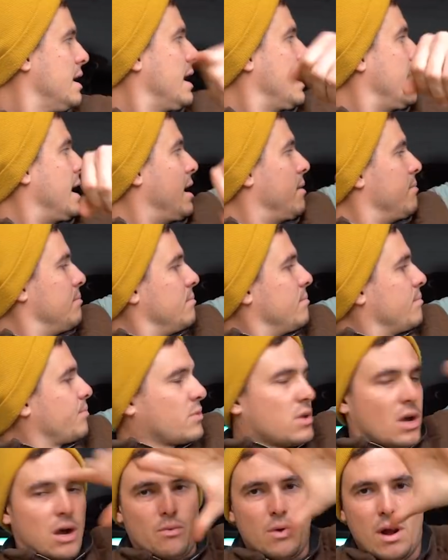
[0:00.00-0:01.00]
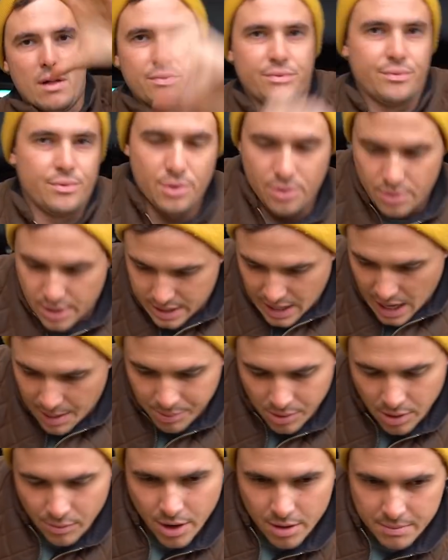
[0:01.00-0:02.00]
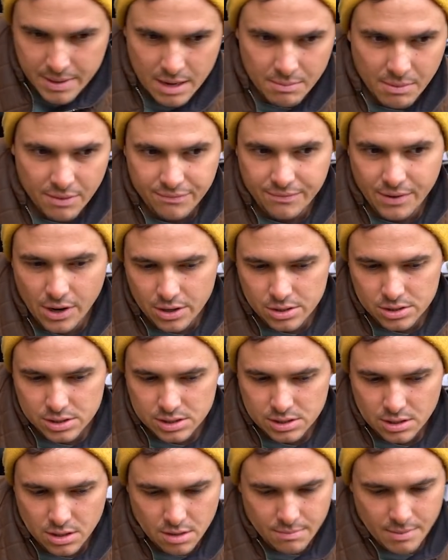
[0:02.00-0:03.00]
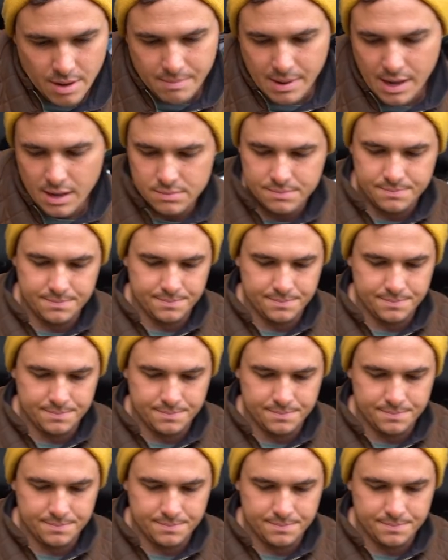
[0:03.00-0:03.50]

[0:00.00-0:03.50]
I'll run through a couple. I'll run them out on my phone just so I remember.